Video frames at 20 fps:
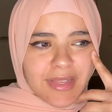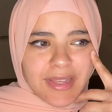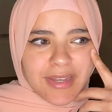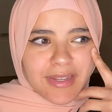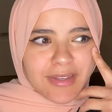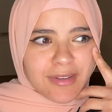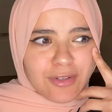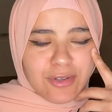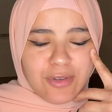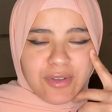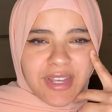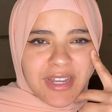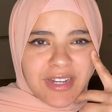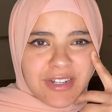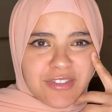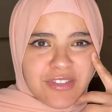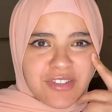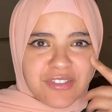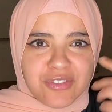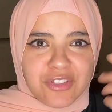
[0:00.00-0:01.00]
Like who
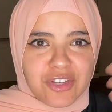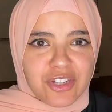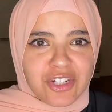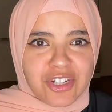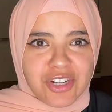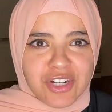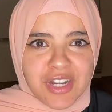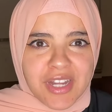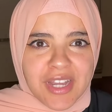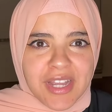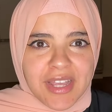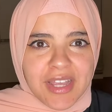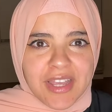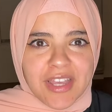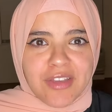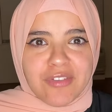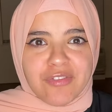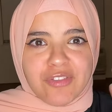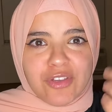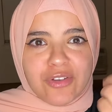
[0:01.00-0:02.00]
cares if you're
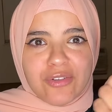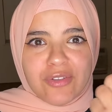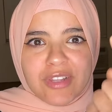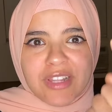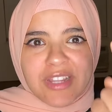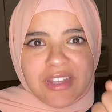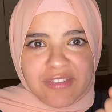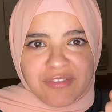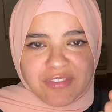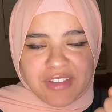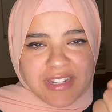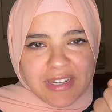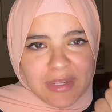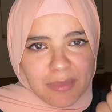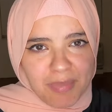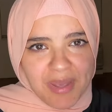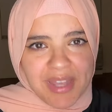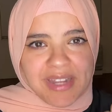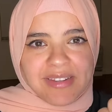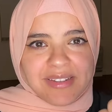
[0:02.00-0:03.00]
if you live
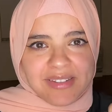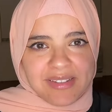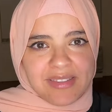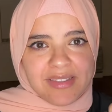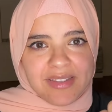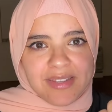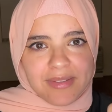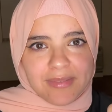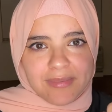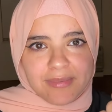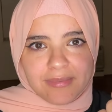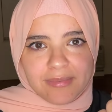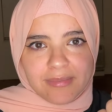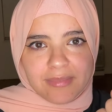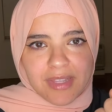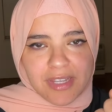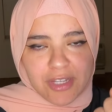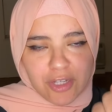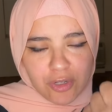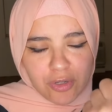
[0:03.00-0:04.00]
independently,
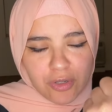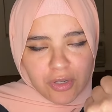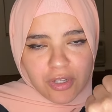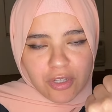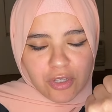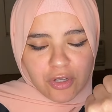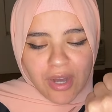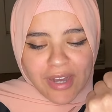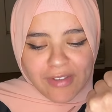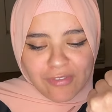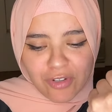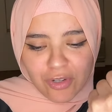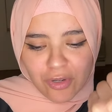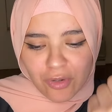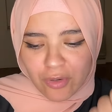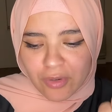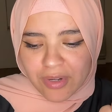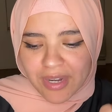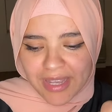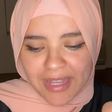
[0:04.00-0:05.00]
like you're you have your
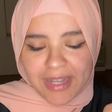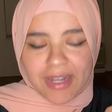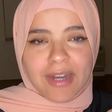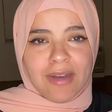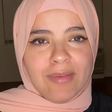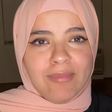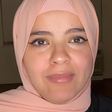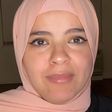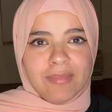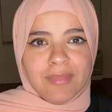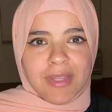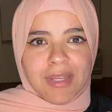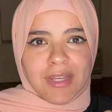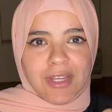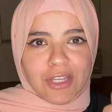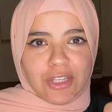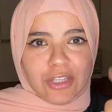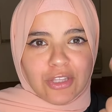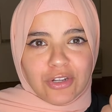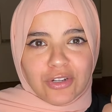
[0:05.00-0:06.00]
own income.
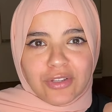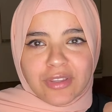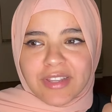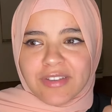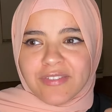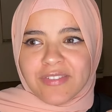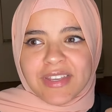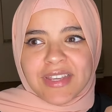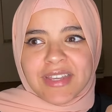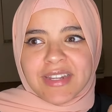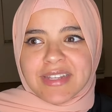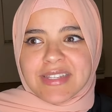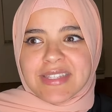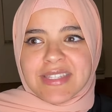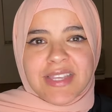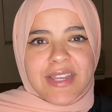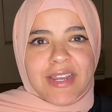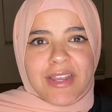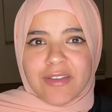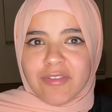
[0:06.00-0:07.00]
You're living in a
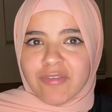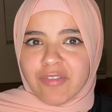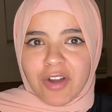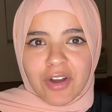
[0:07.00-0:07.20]
city